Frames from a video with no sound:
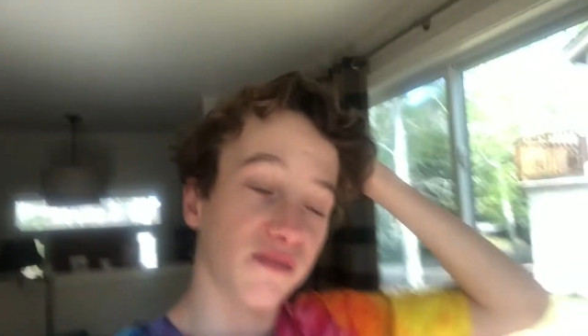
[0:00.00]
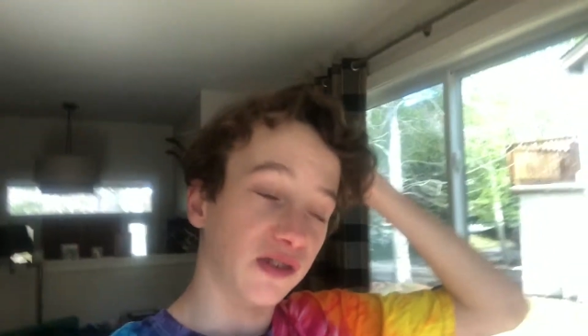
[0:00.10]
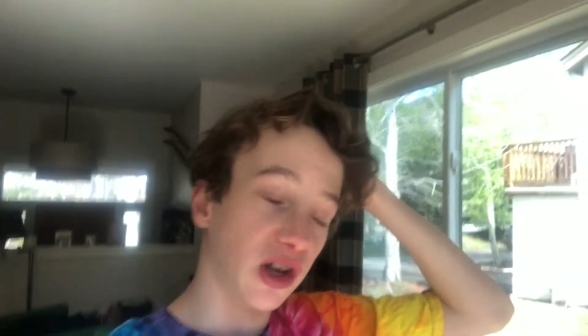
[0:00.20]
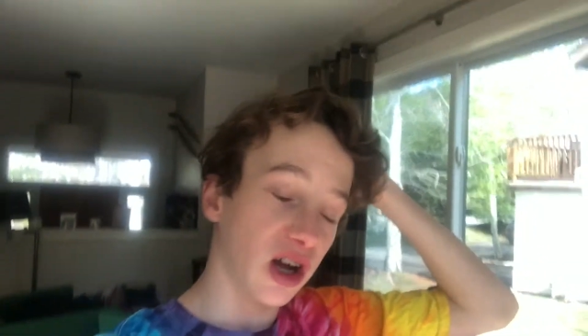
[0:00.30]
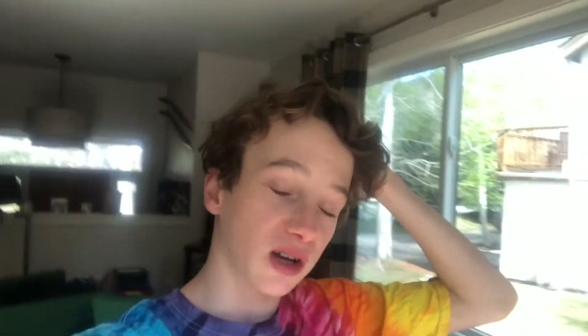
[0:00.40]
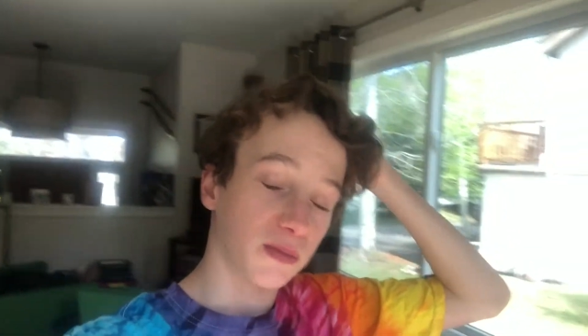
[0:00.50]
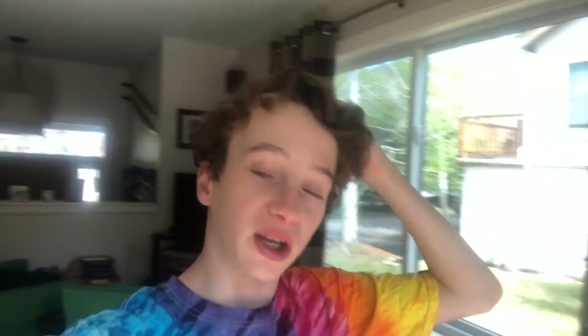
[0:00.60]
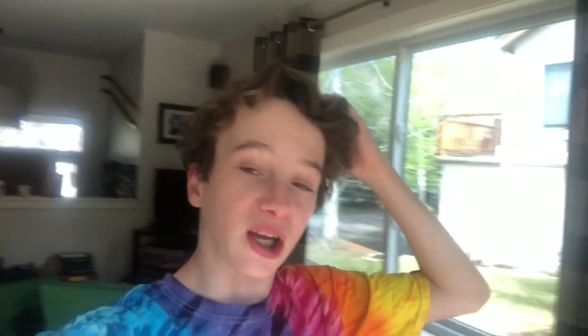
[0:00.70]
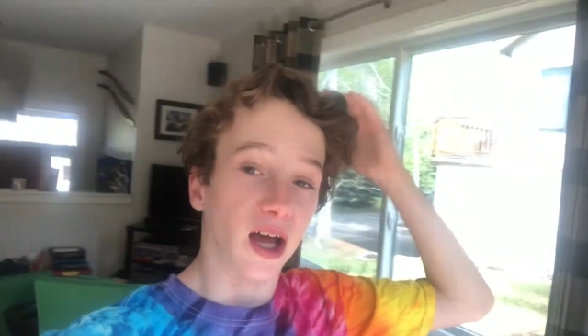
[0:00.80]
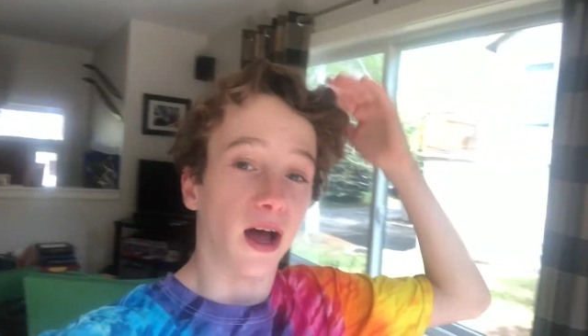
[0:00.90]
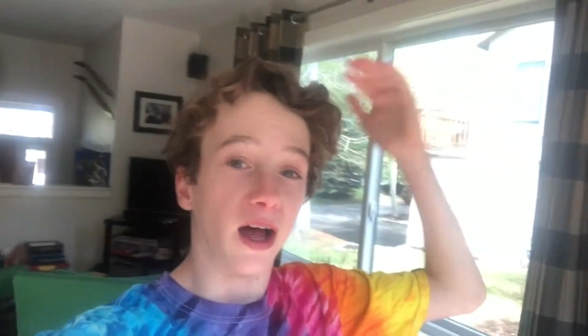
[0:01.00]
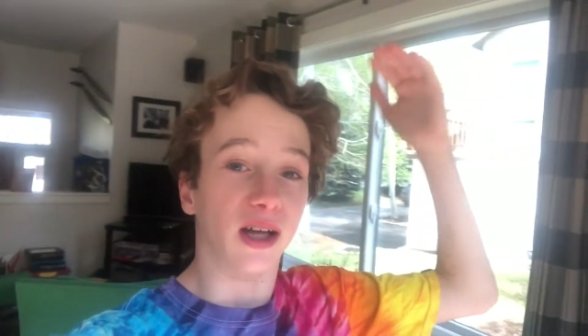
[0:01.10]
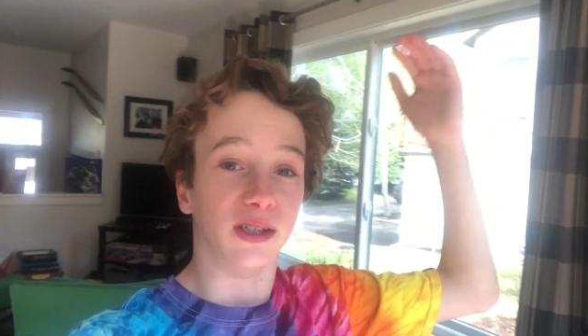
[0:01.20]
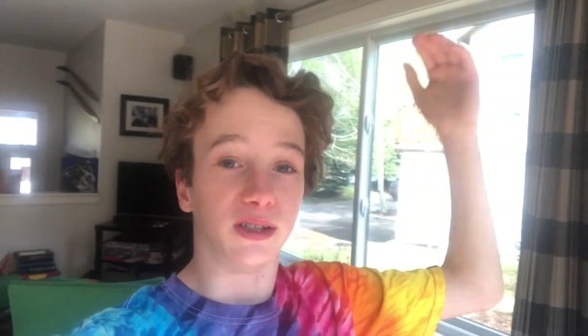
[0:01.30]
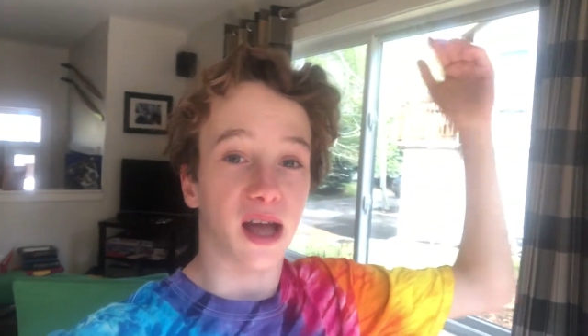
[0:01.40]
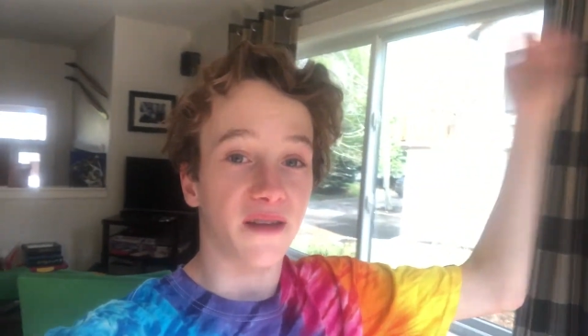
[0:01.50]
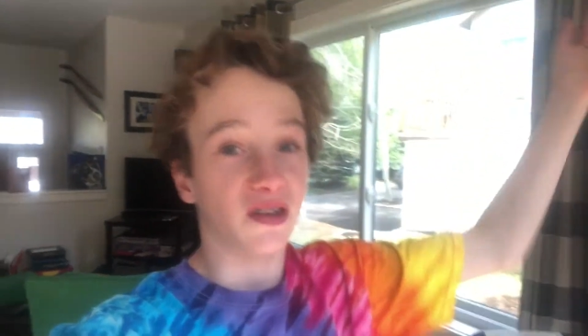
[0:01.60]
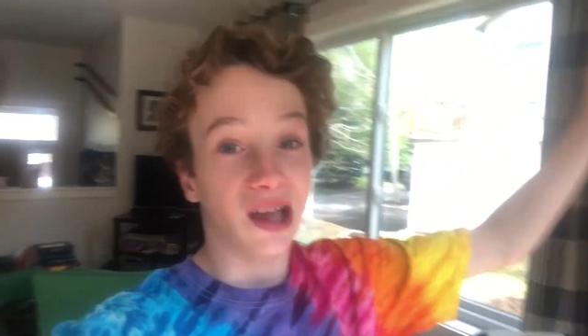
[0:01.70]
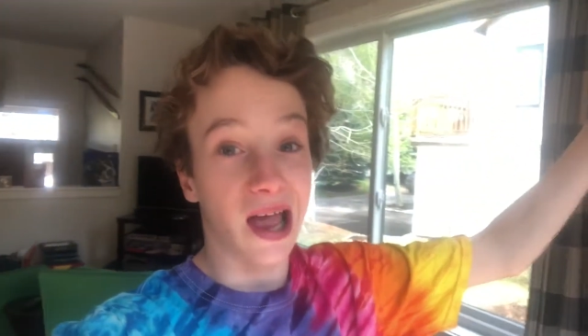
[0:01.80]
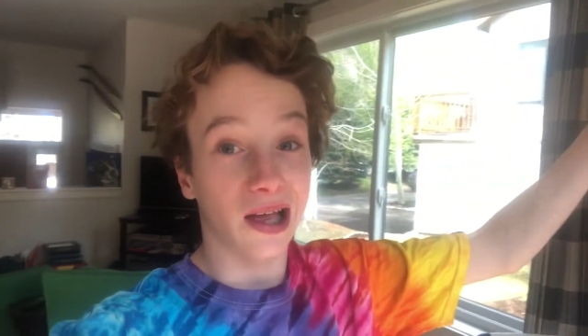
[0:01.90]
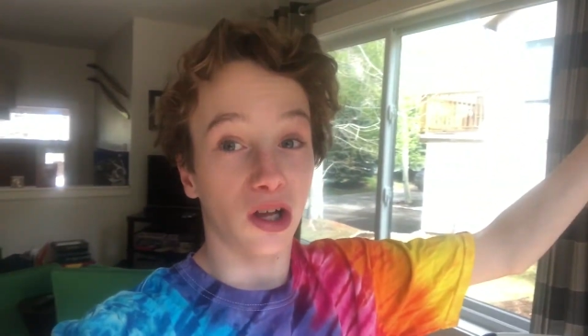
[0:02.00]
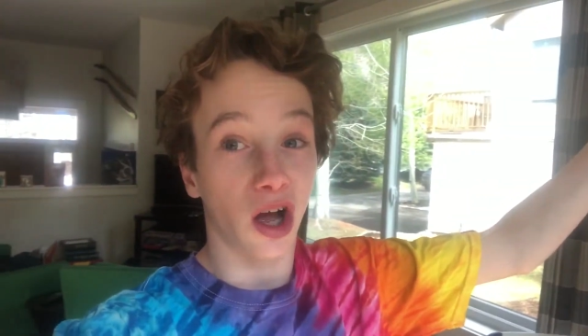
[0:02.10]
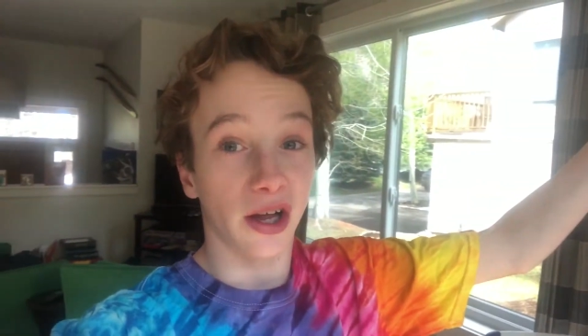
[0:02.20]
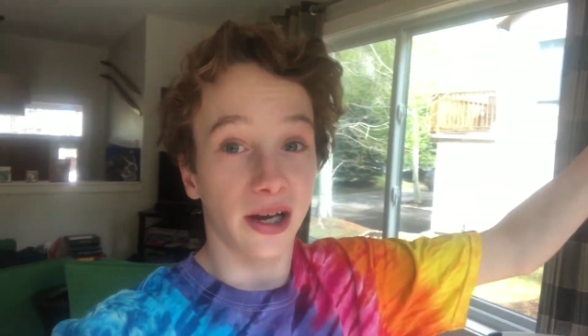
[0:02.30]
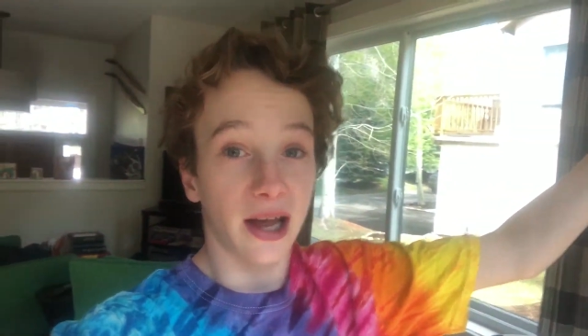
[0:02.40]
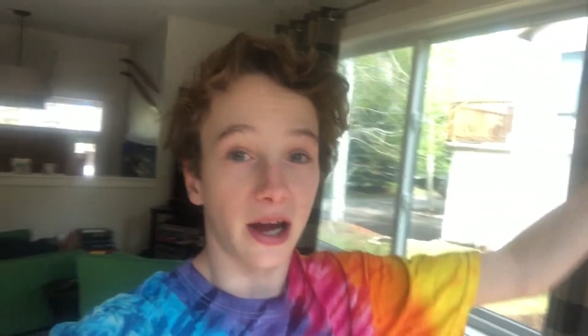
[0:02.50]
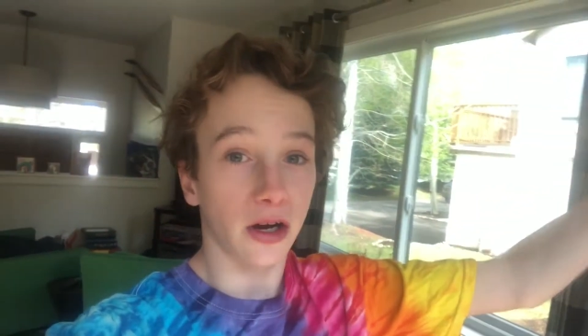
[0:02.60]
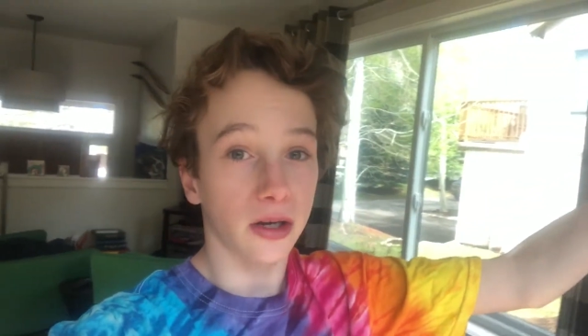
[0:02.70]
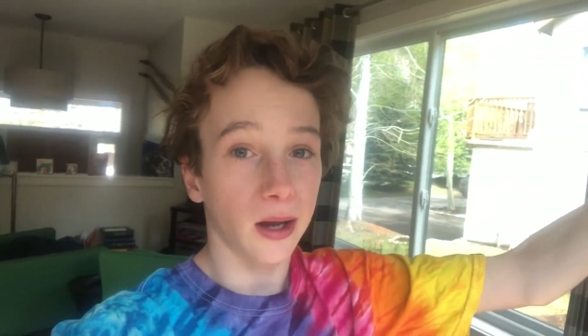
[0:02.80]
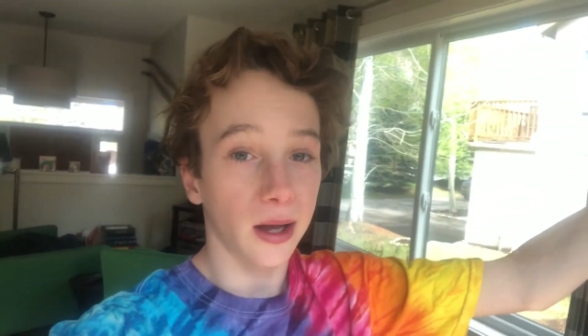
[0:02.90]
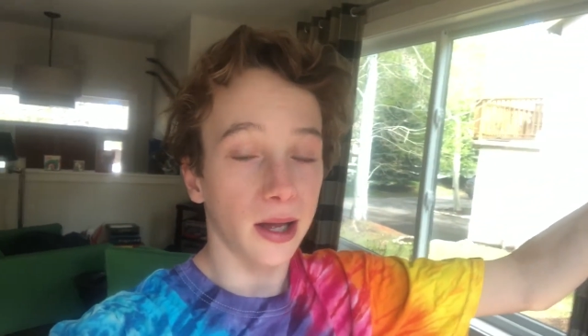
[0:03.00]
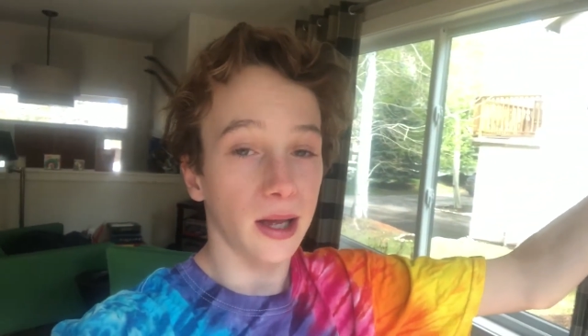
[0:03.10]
vlog because I haven't gotten a haircut